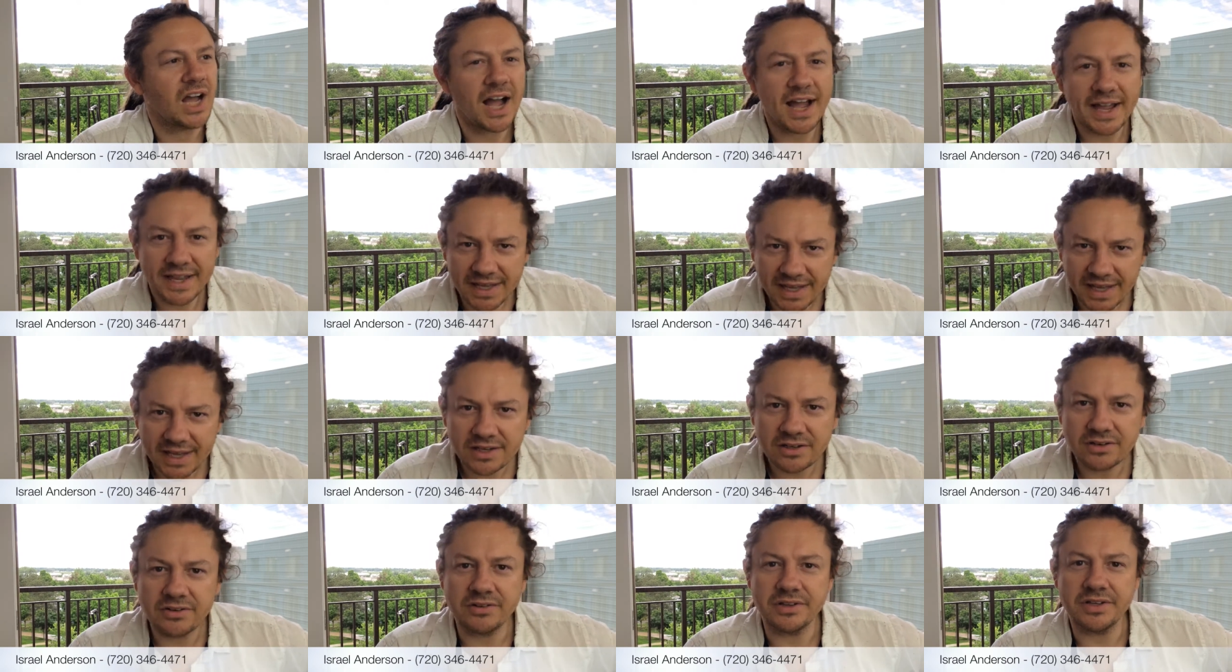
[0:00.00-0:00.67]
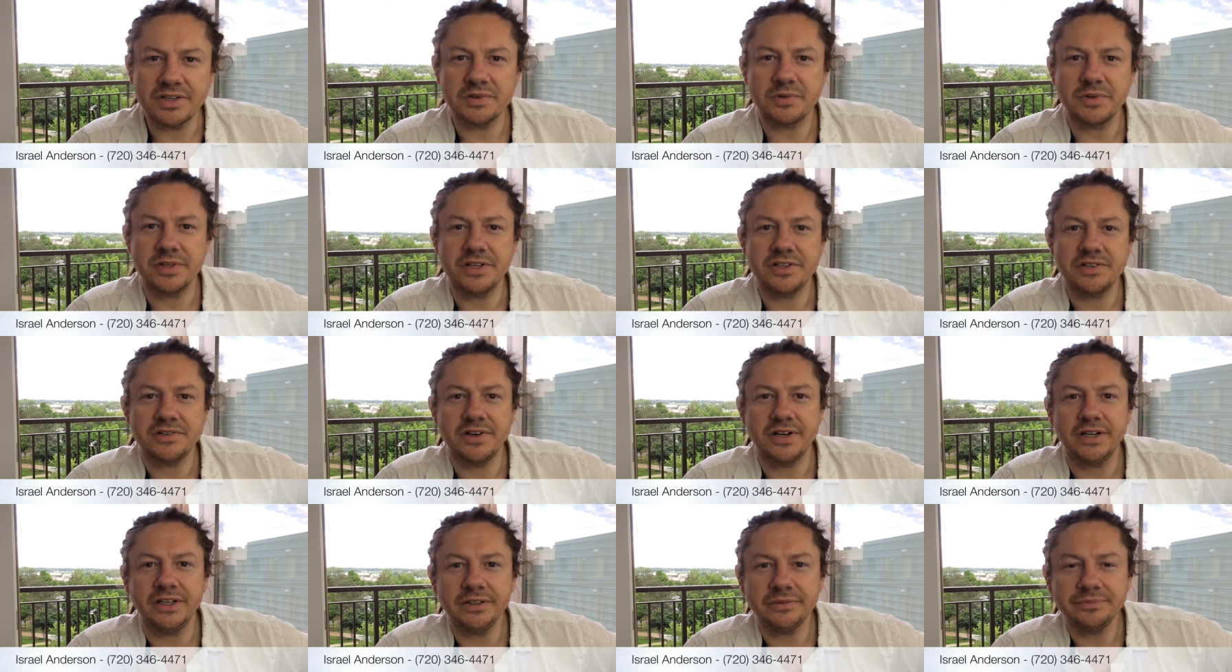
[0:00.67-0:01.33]
"I can do this with
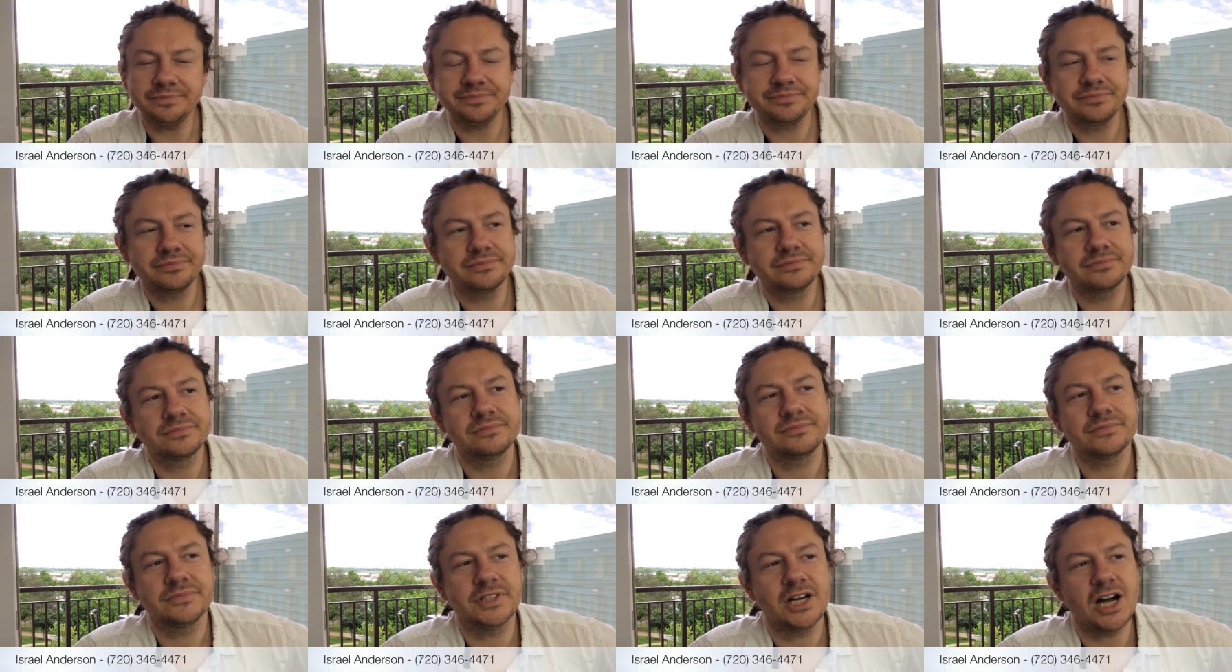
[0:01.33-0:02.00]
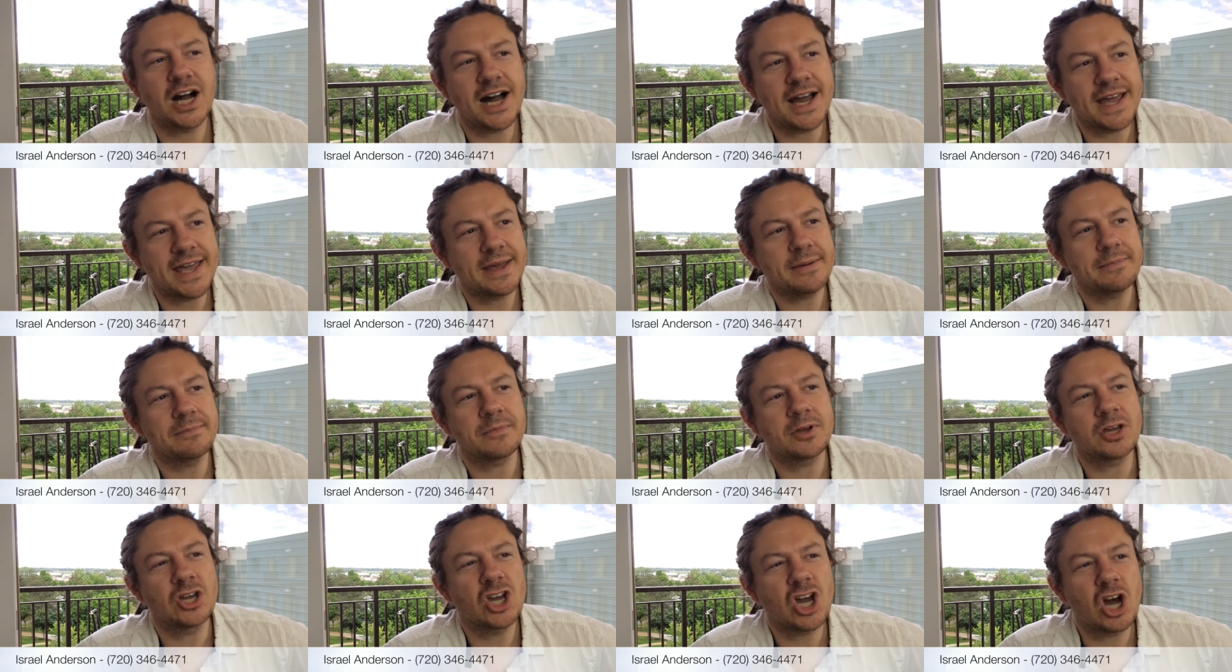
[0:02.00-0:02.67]
Israel. I
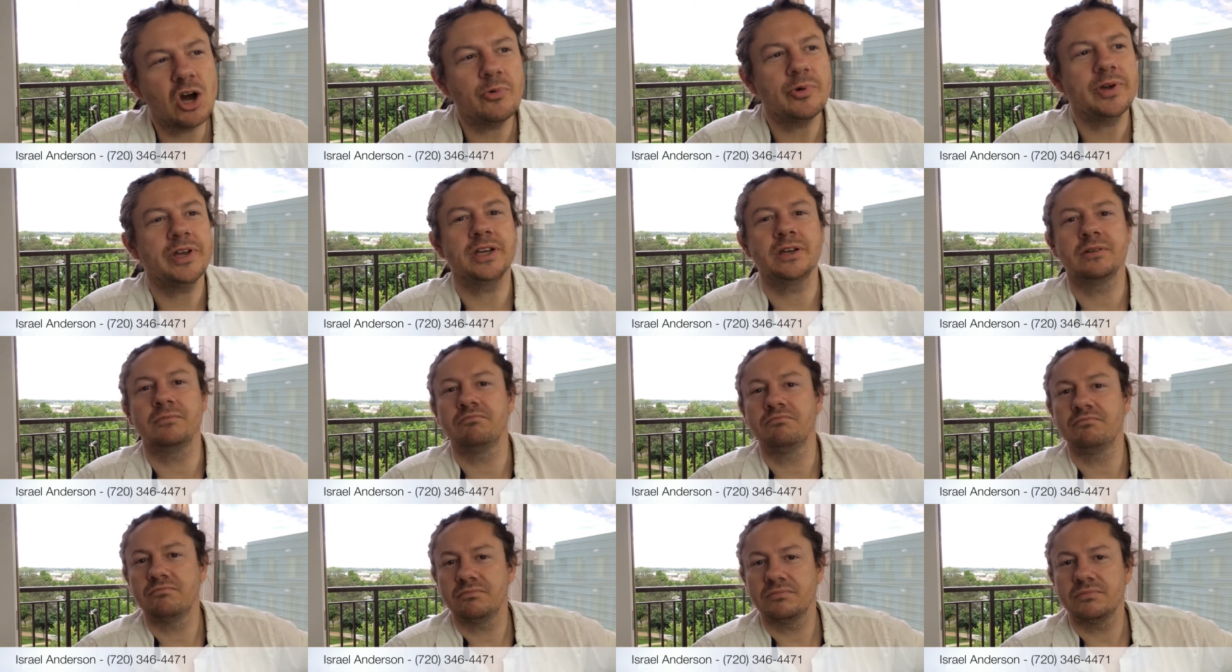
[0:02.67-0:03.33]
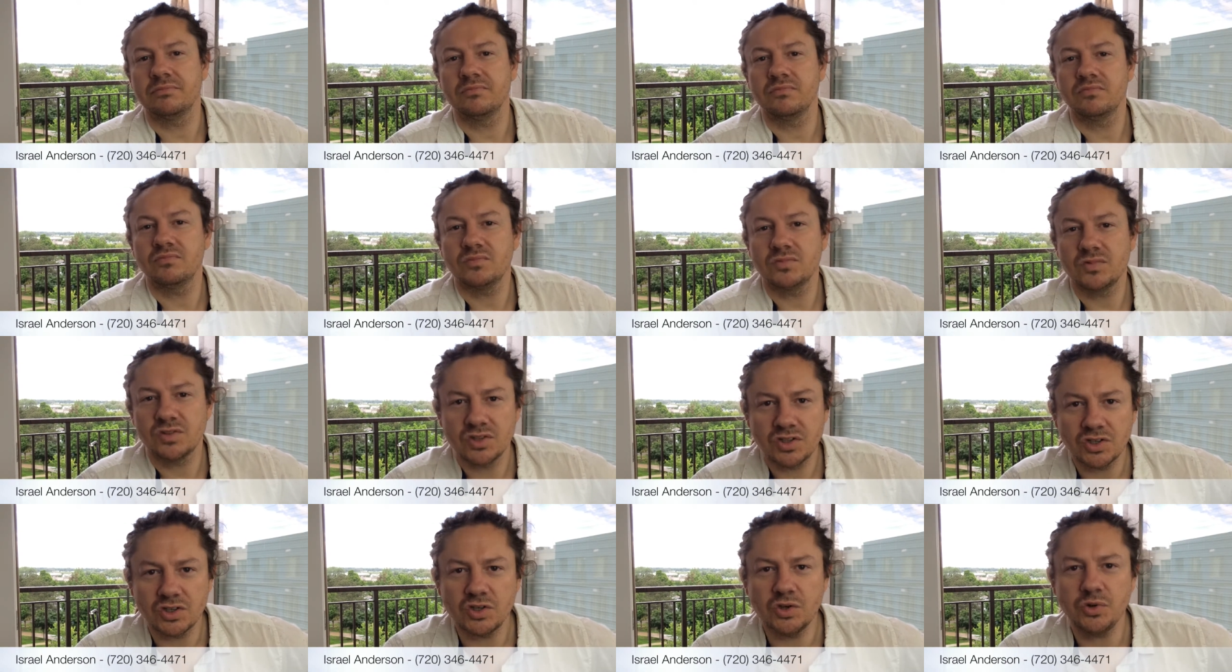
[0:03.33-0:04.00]
am going
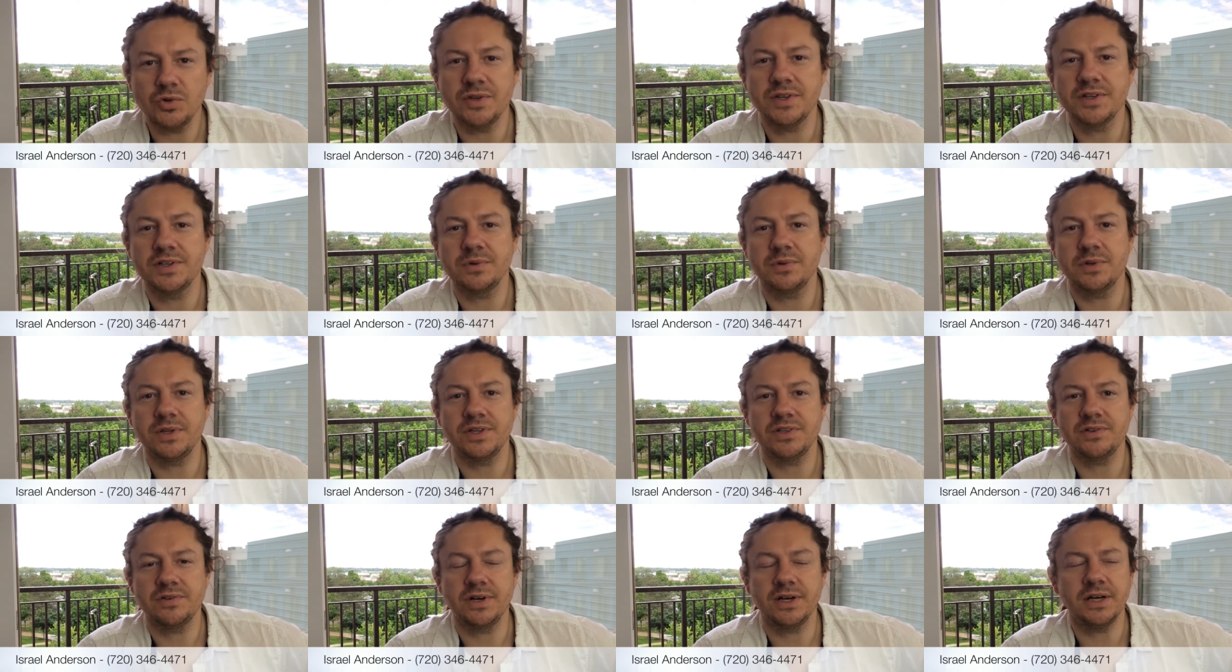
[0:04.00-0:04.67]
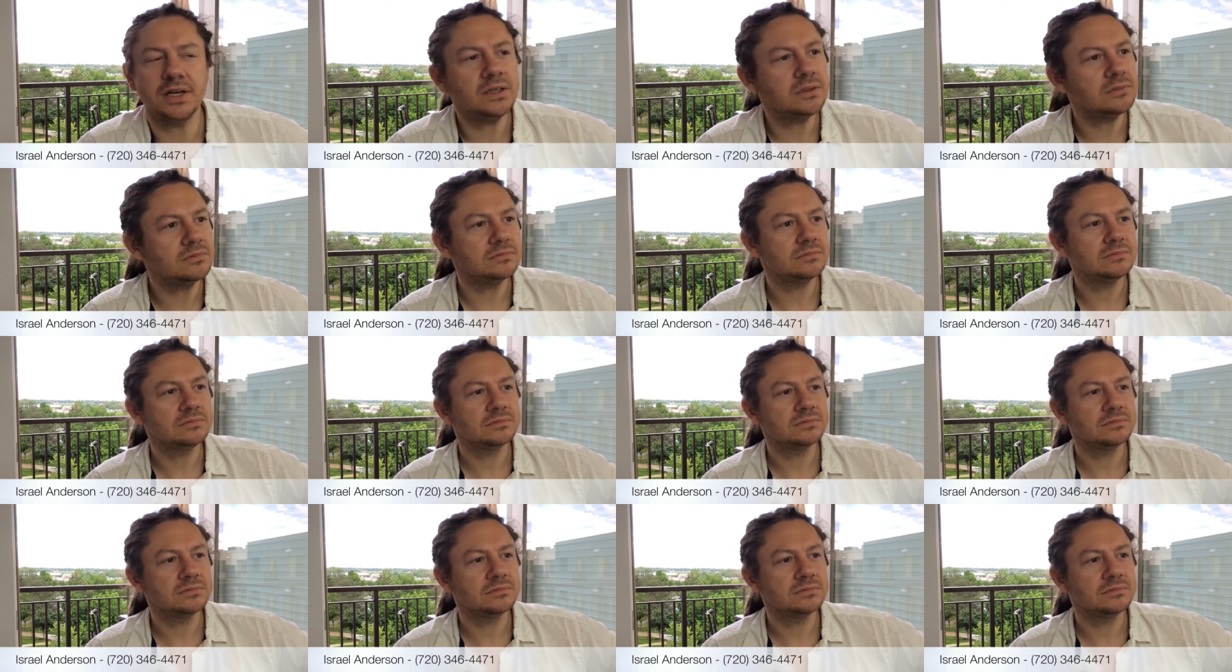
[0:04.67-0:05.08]
to do this with Israel.